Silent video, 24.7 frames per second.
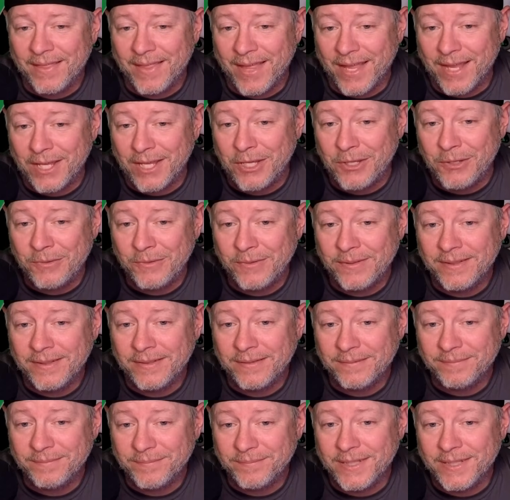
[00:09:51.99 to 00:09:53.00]
thank you,
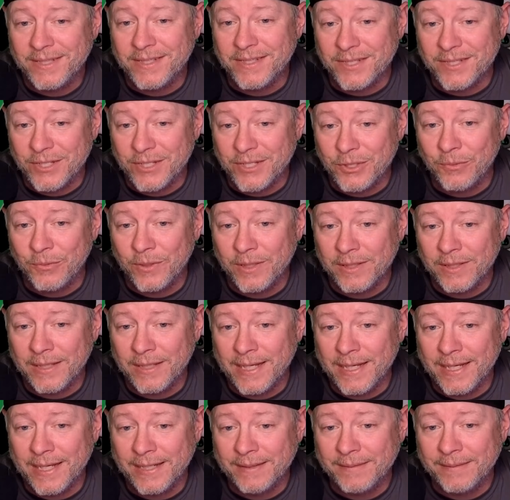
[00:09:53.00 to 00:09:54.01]
and see you
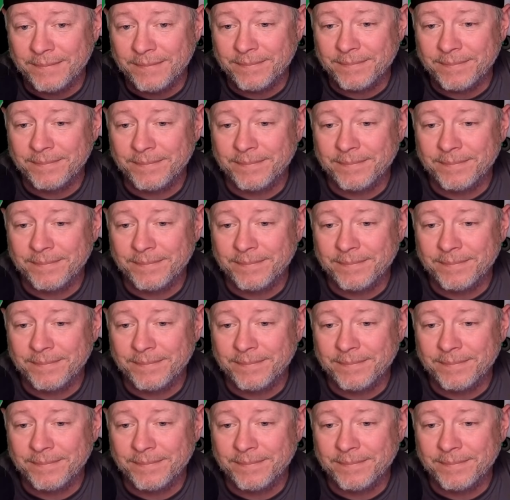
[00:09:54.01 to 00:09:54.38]
online.